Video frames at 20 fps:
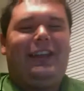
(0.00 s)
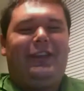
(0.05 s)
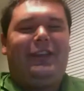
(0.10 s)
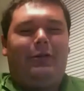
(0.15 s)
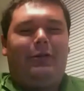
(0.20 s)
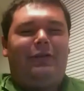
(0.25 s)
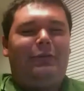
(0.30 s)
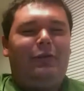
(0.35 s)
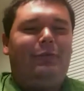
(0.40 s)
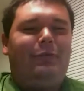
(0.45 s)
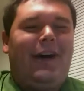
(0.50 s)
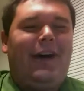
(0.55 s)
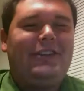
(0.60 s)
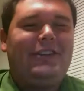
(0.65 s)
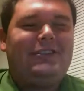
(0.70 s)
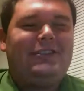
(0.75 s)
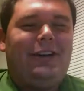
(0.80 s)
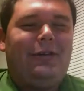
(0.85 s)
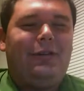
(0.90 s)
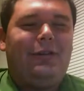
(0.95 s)
we've moved
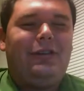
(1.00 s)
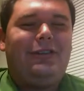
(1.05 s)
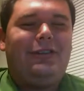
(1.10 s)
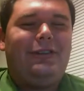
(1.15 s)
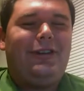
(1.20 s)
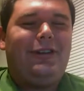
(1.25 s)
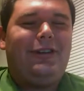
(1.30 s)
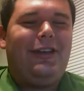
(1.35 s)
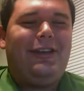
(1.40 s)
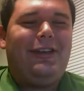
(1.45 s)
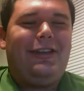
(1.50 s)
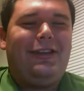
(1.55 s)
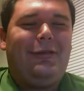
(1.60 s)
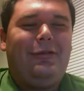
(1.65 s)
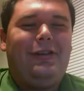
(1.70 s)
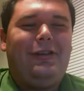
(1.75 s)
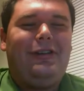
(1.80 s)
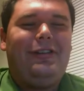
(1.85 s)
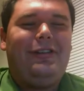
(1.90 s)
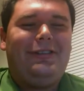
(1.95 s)
past that one. I think
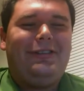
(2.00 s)
we.